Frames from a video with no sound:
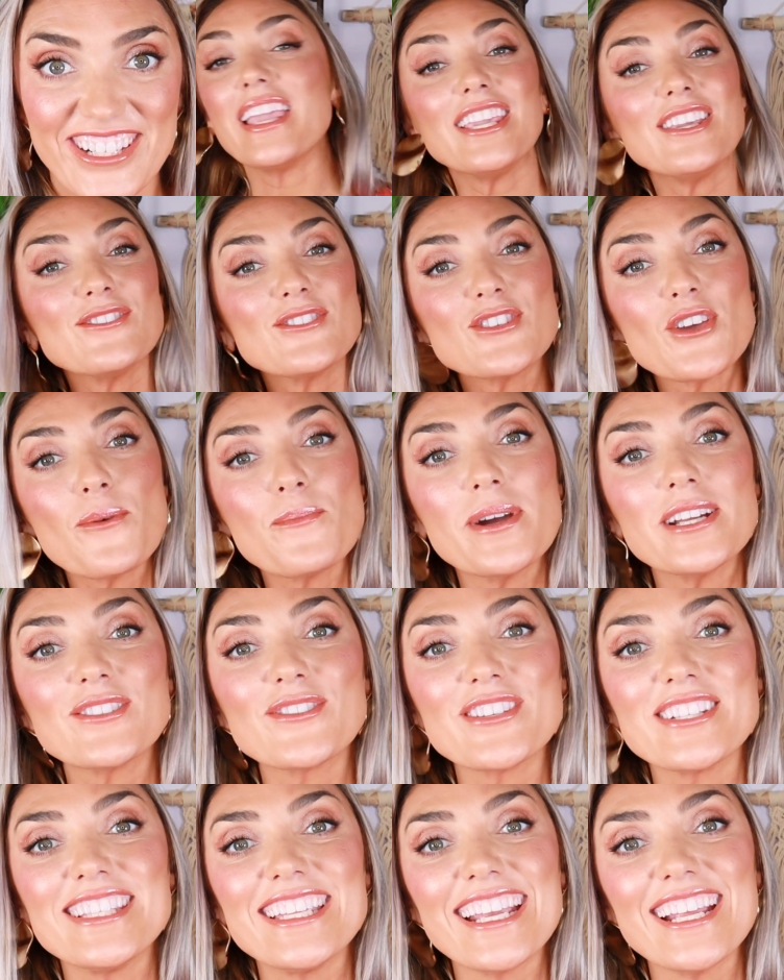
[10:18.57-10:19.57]
Thank you so much
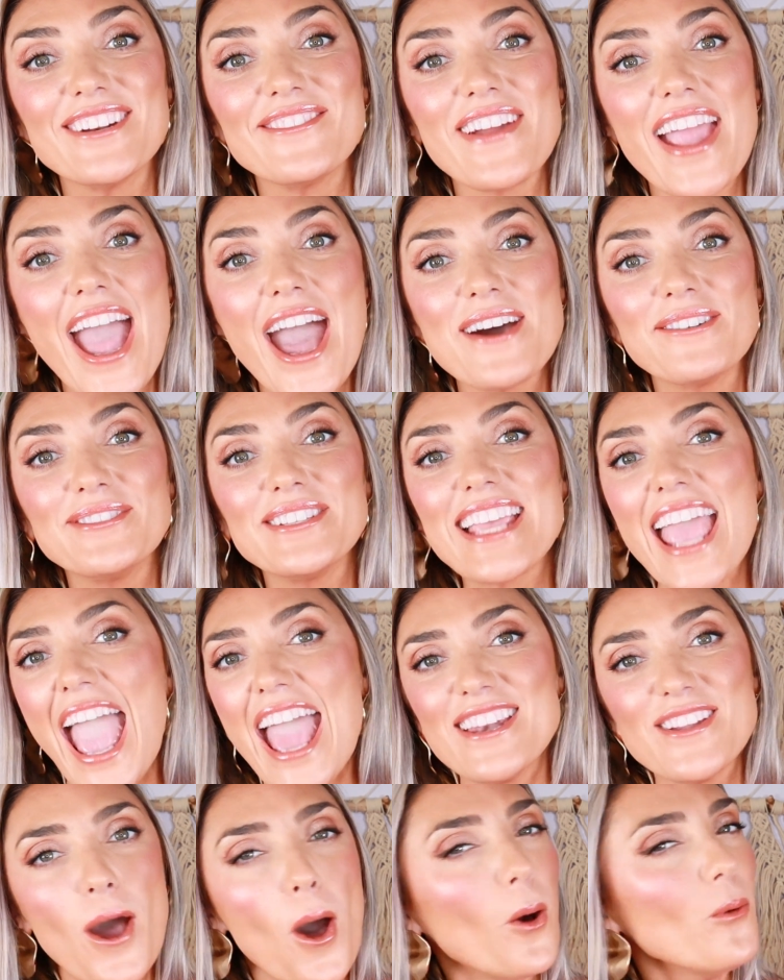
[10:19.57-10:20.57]
for sticking around,
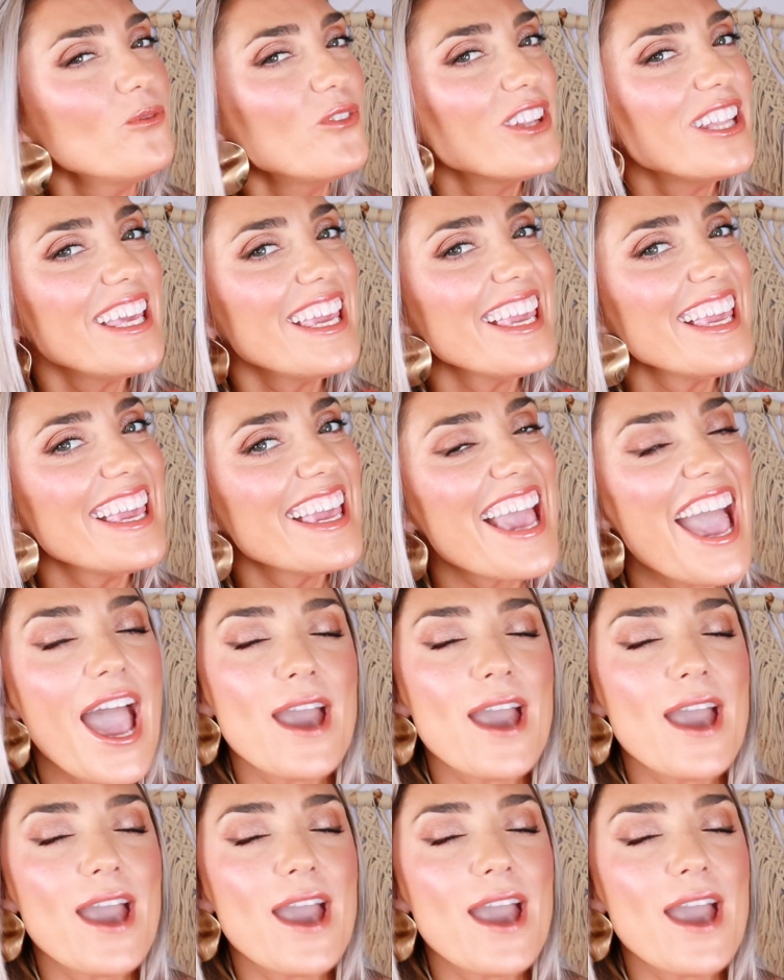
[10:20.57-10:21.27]
and hopefully